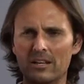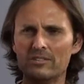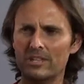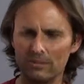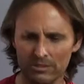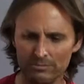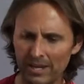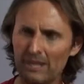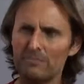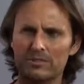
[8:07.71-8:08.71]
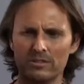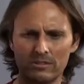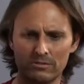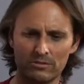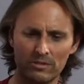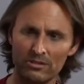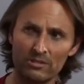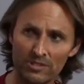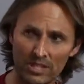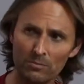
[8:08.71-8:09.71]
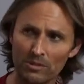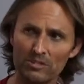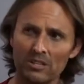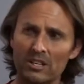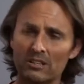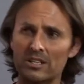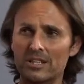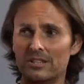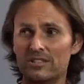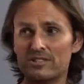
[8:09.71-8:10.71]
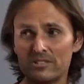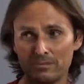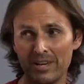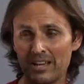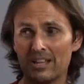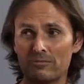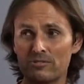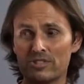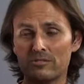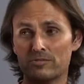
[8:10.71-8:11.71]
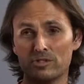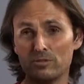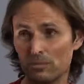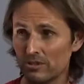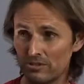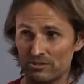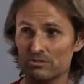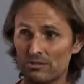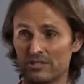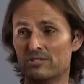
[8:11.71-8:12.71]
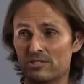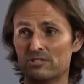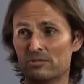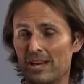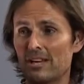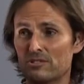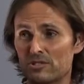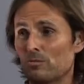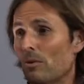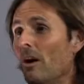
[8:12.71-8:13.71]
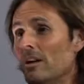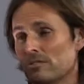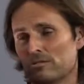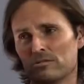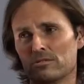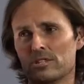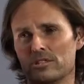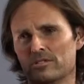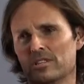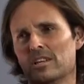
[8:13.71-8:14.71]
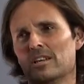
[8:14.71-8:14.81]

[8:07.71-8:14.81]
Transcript: I say, look, babe, you know, don't you see what's going on here? This is about love of self. Do you want to sort this issue out as to why you do this?